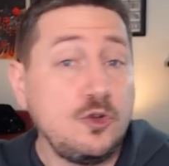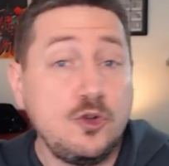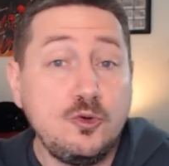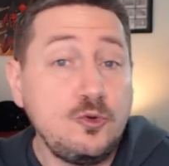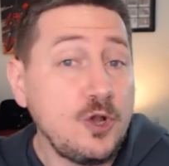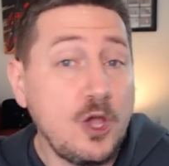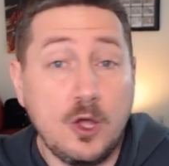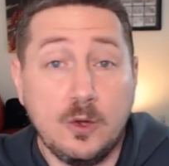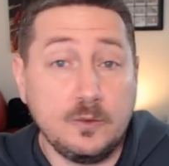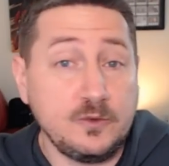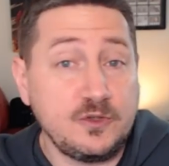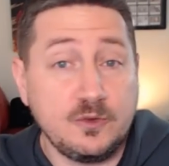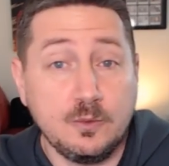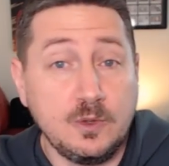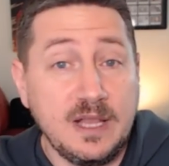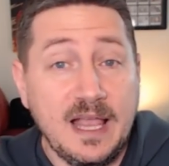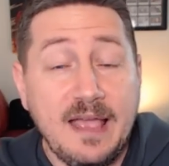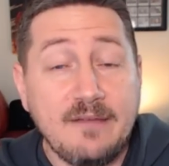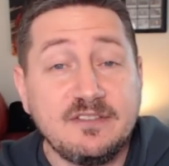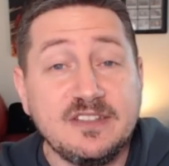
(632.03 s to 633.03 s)
Who knows?
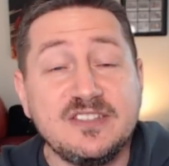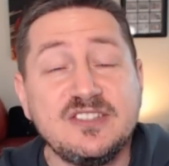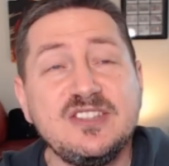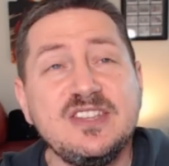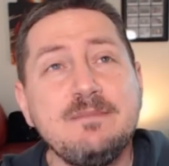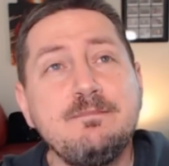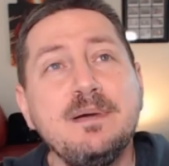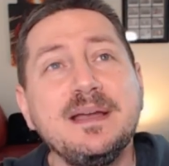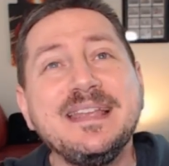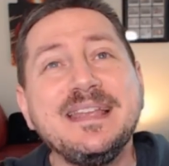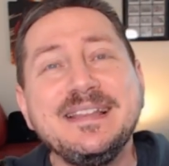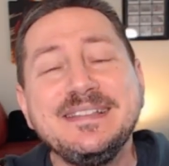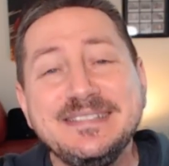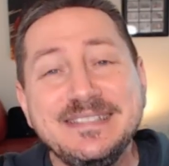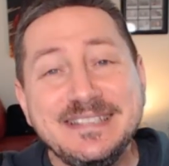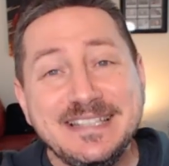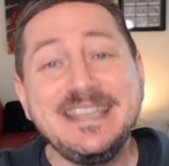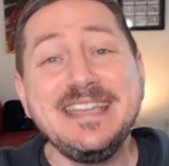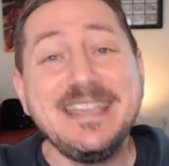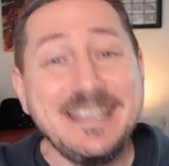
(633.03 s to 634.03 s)
We'll have to see. But at
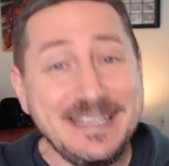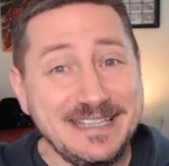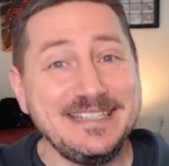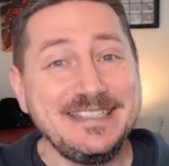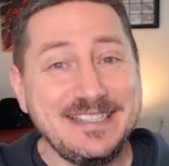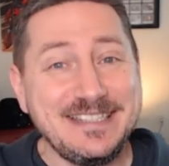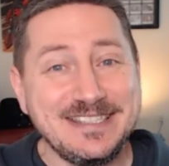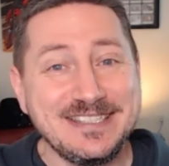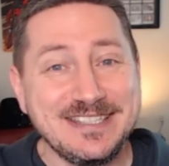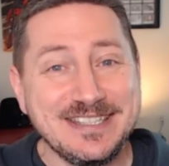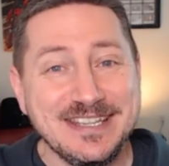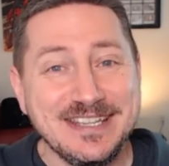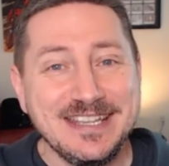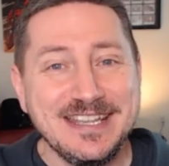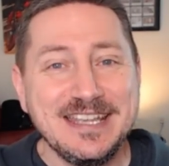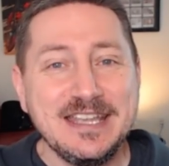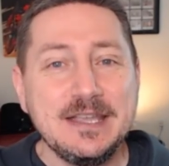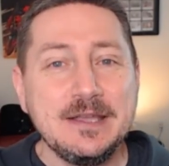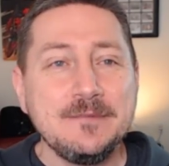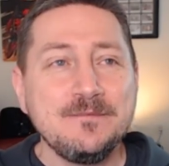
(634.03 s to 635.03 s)
least,
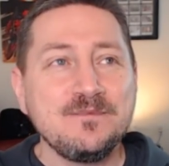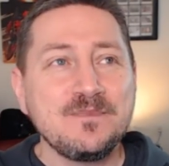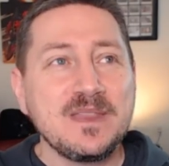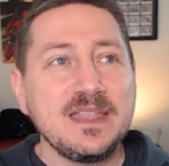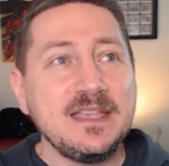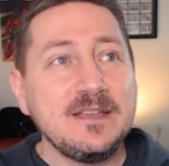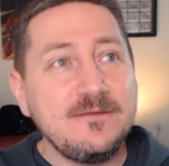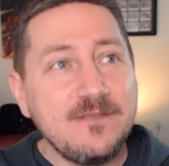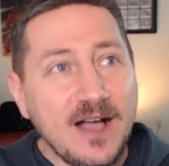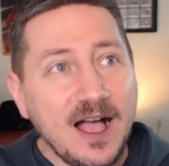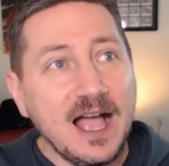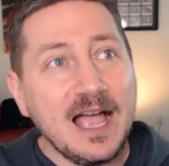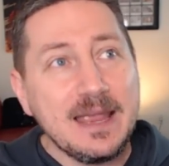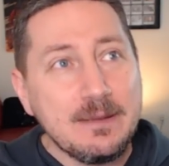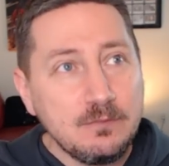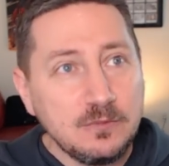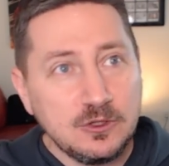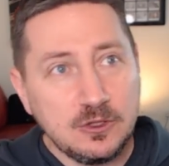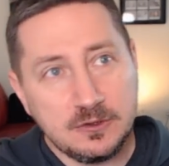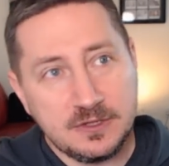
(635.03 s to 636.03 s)
if
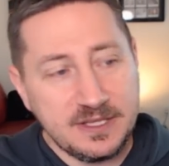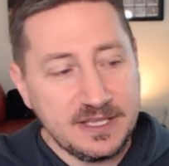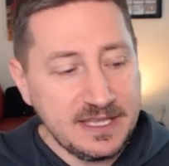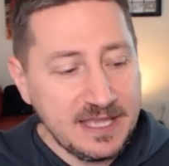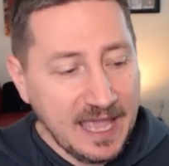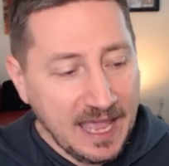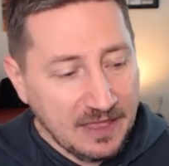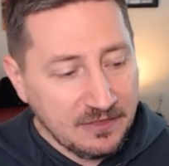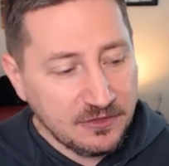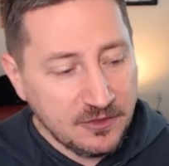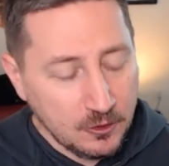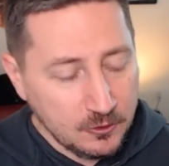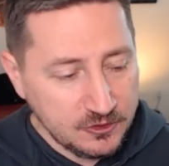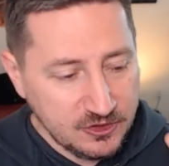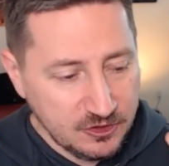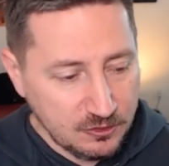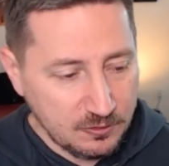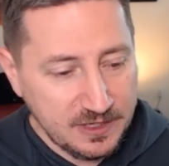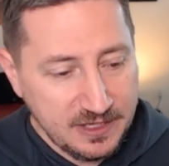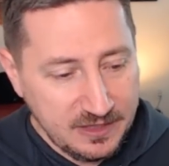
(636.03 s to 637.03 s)
I'm looking at
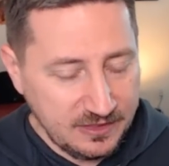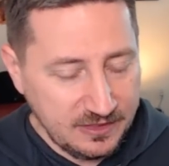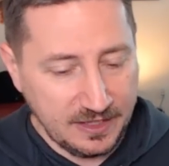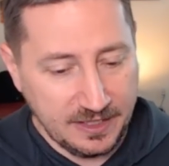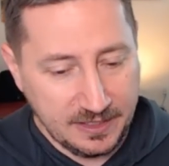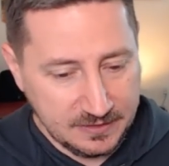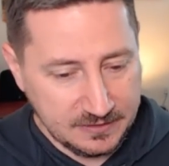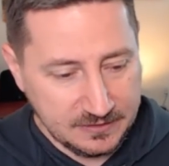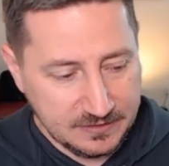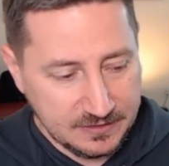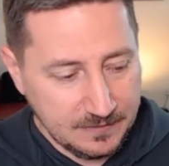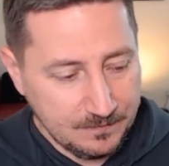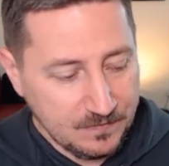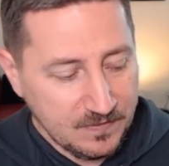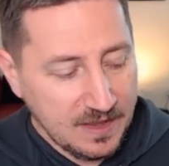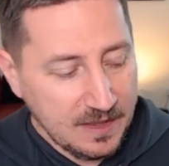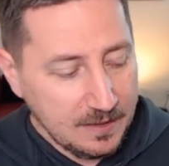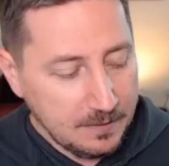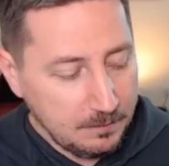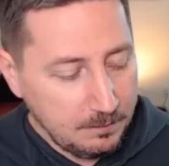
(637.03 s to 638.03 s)
those three things,
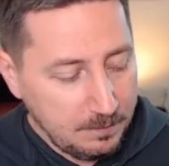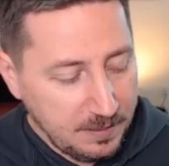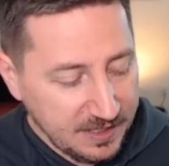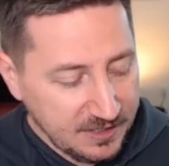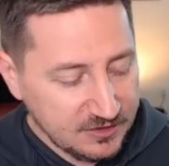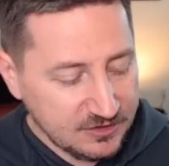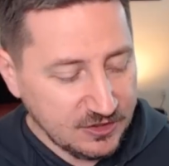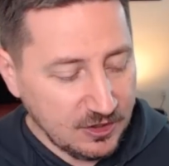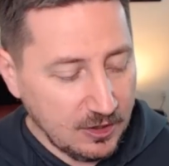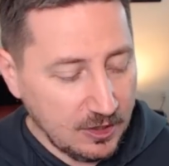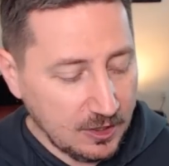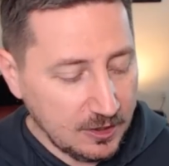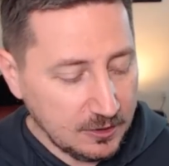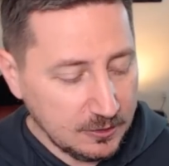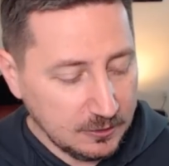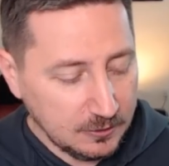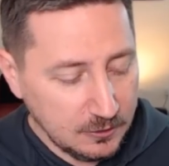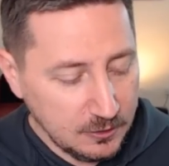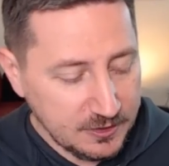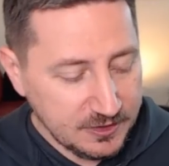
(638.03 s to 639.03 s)
Pixar,
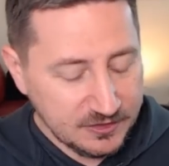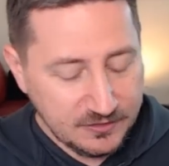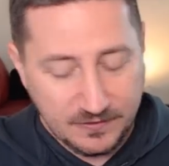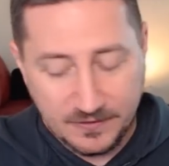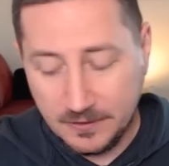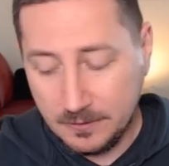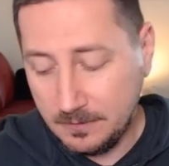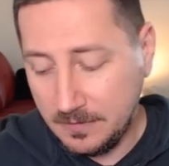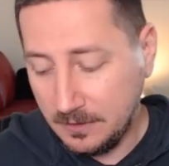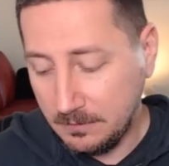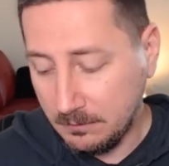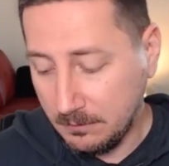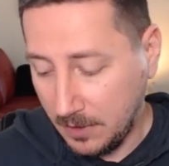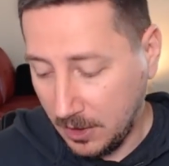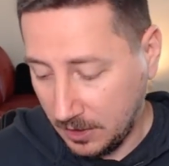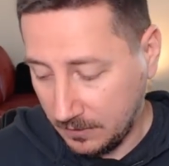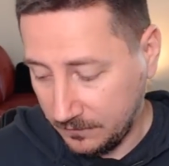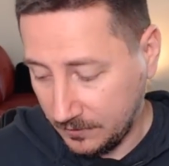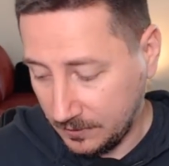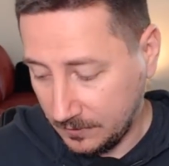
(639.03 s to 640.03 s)
Lucasfilm,
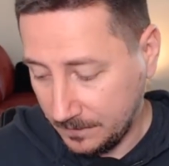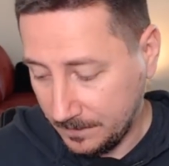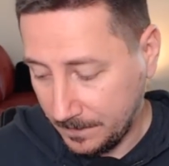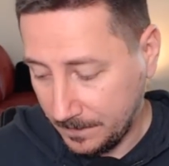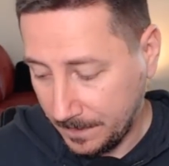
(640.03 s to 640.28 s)
Marvel,